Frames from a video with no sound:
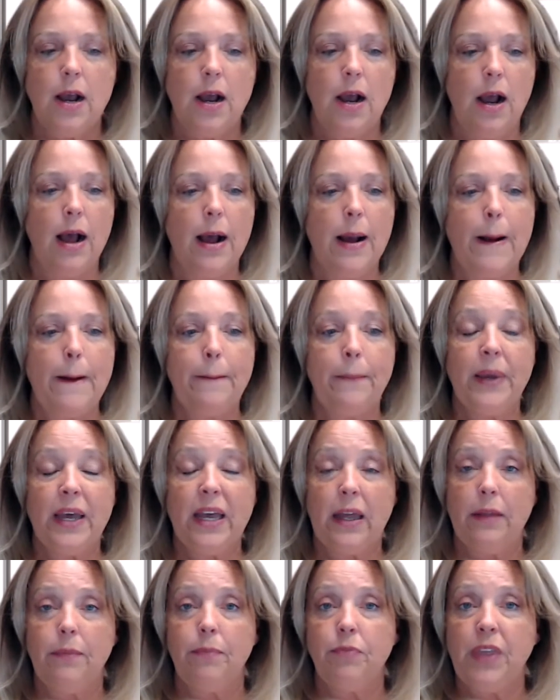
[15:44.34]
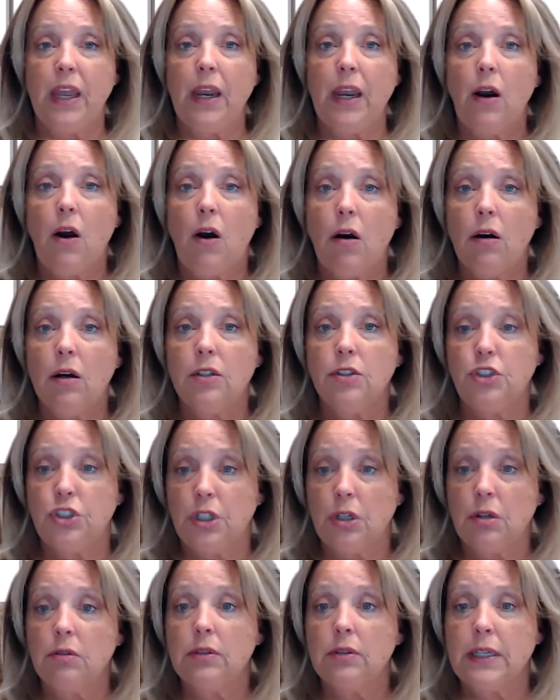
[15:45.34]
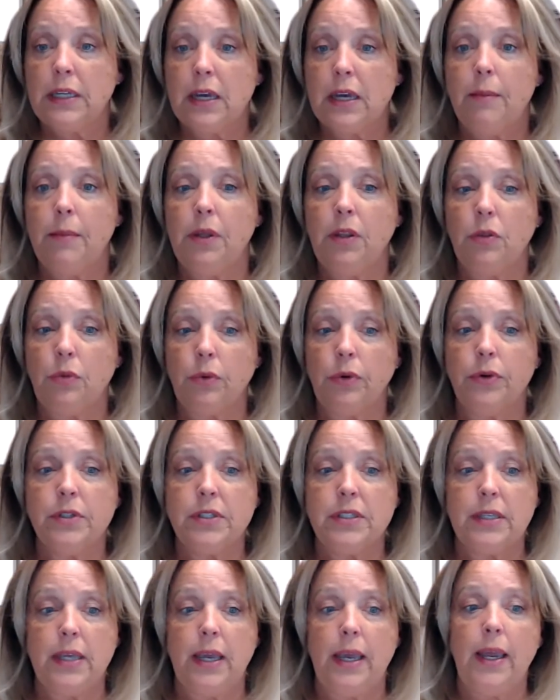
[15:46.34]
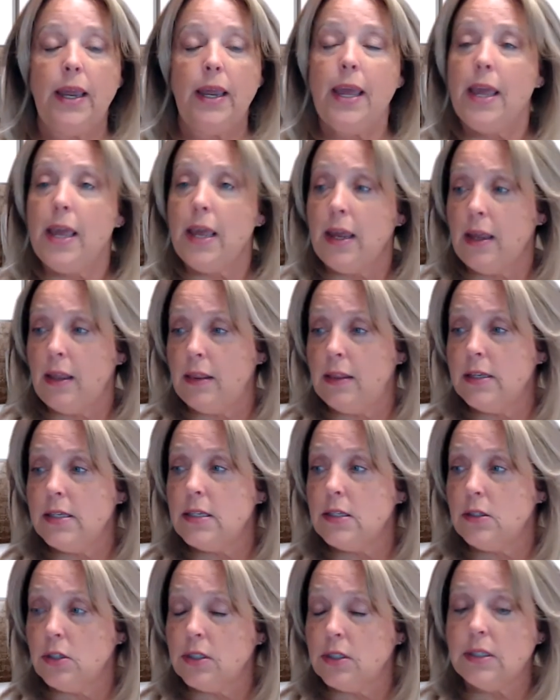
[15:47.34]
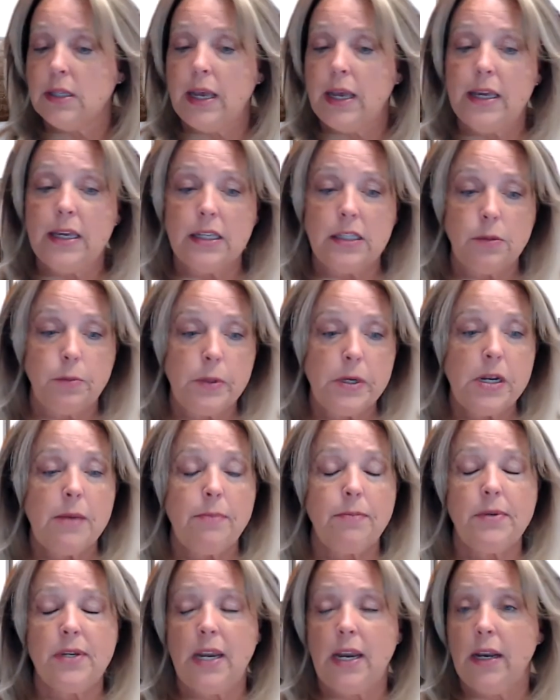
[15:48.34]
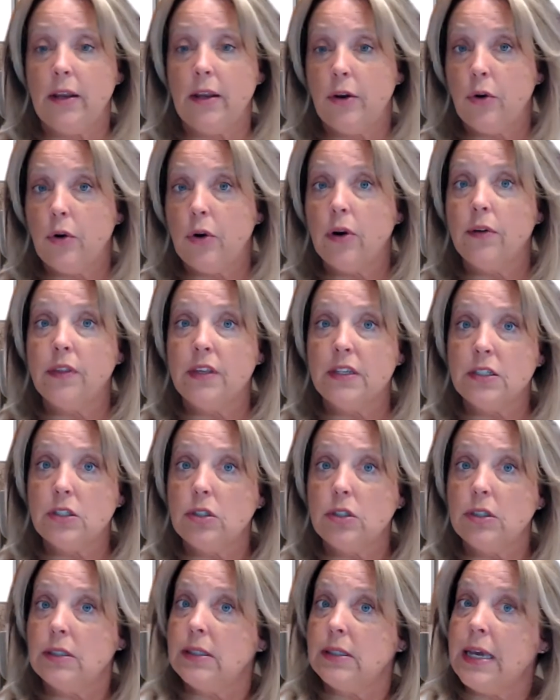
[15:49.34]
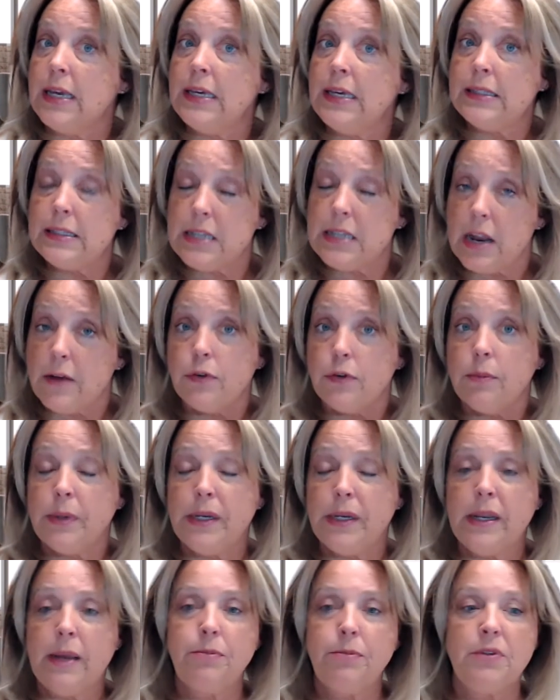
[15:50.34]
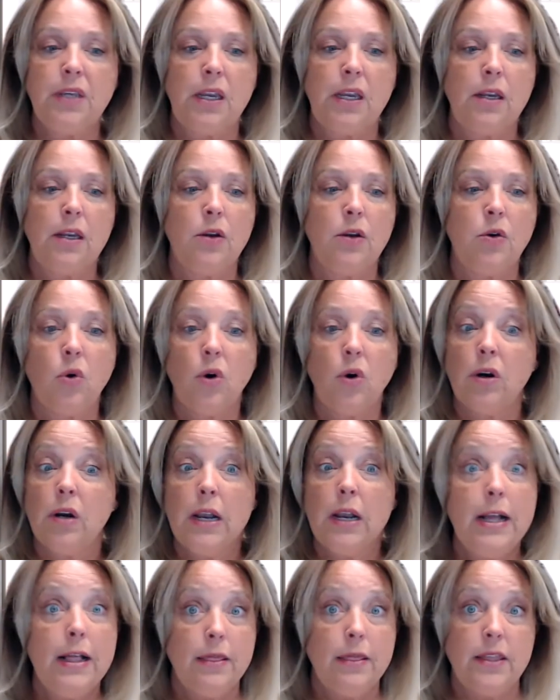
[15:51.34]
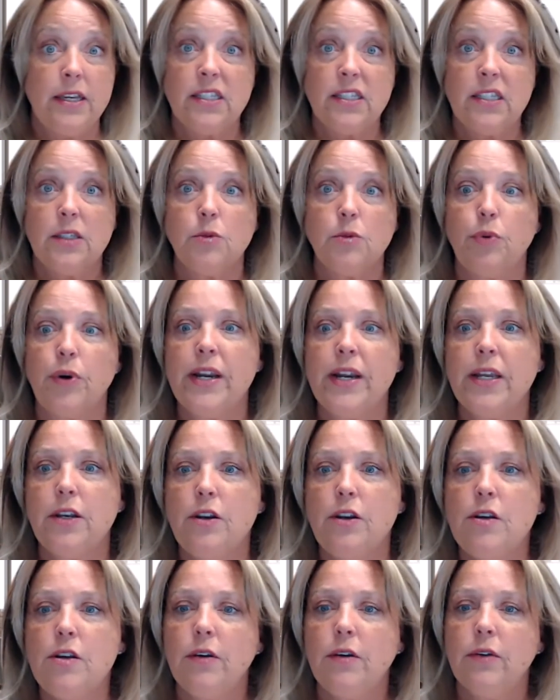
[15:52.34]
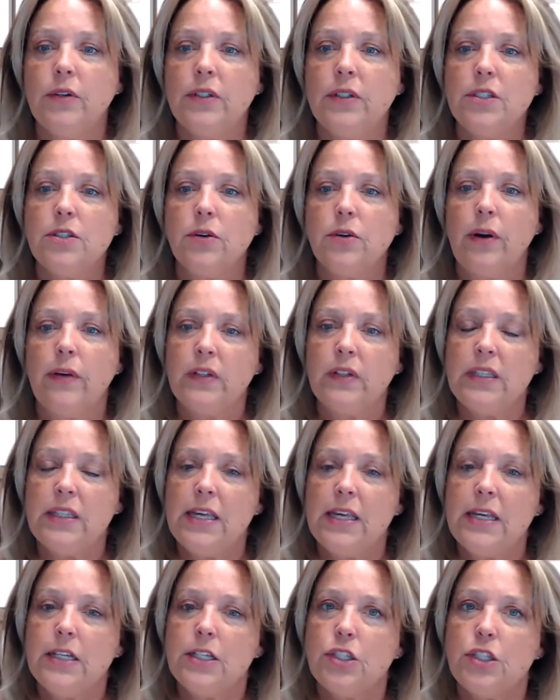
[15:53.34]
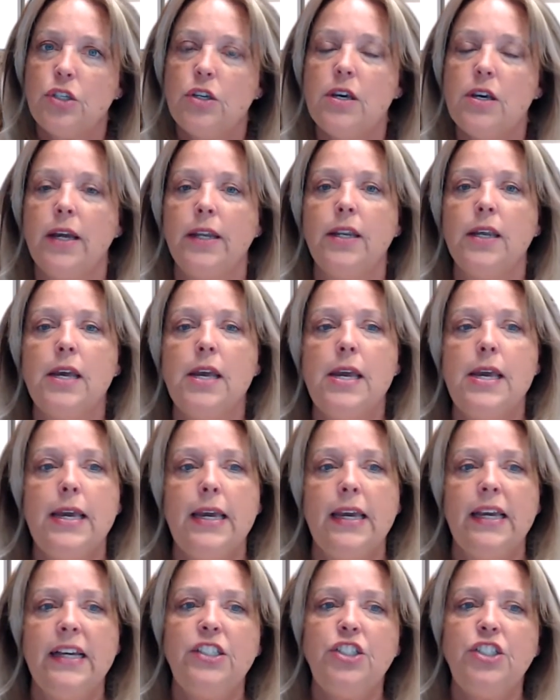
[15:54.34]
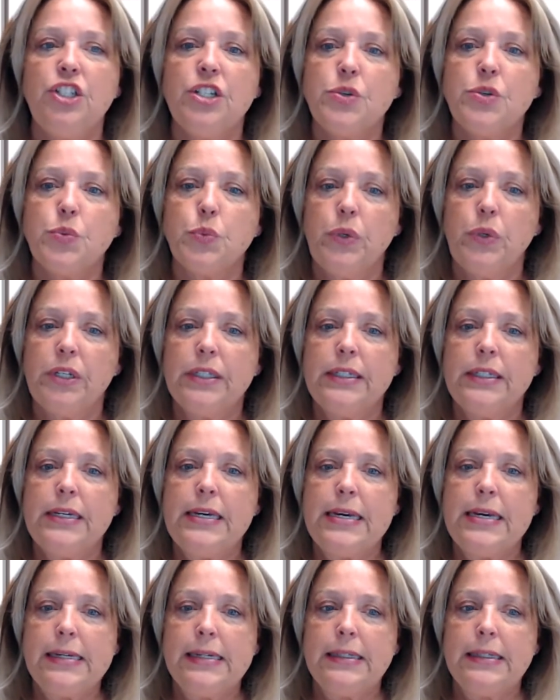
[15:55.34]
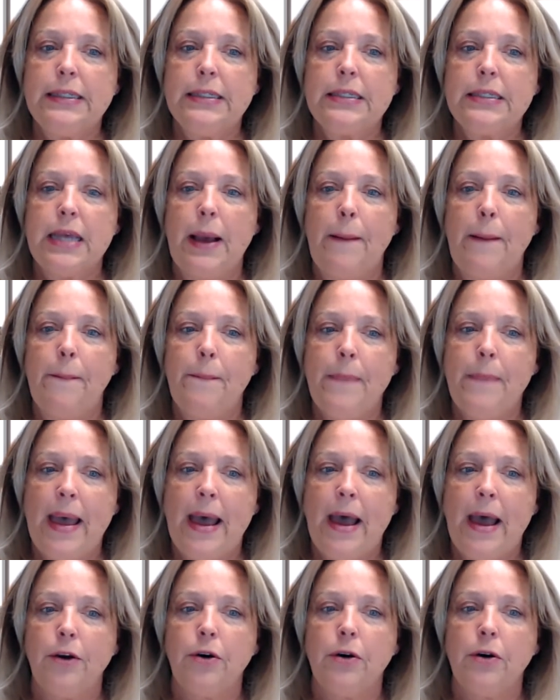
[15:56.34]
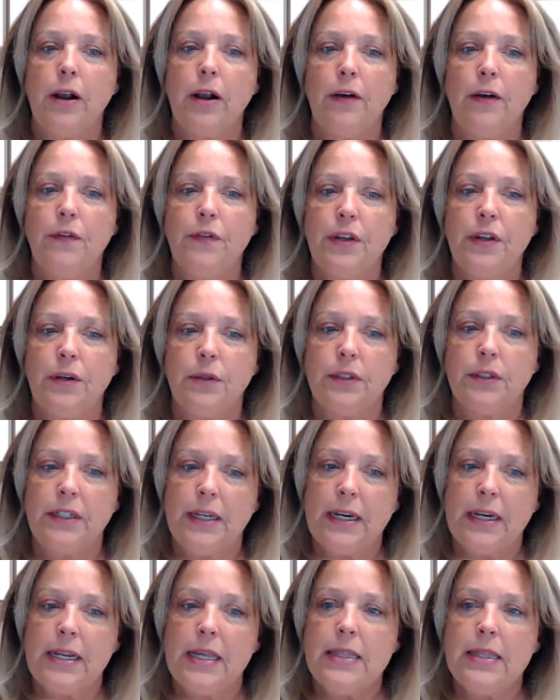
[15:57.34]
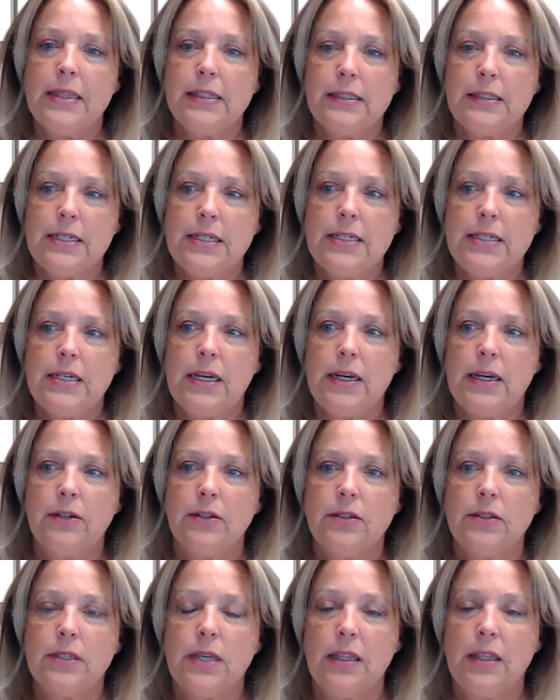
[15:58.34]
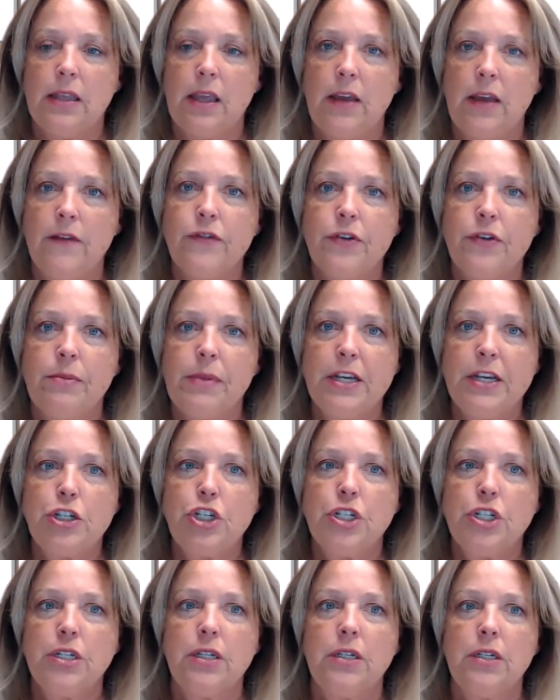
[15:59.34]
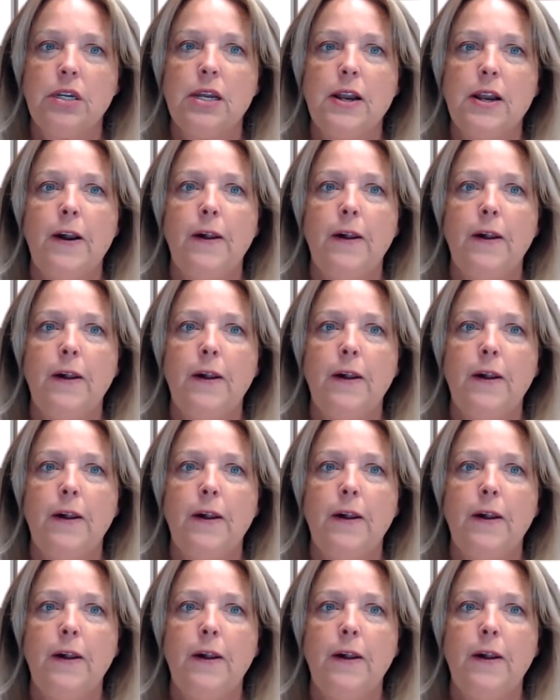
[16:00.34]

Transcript: But they are generally coming through to say, hey, this looks like it's been updated, or this looks like it's never been updated, or this is brand new, and so everything is good. It just really is a matter of their getting the details and the information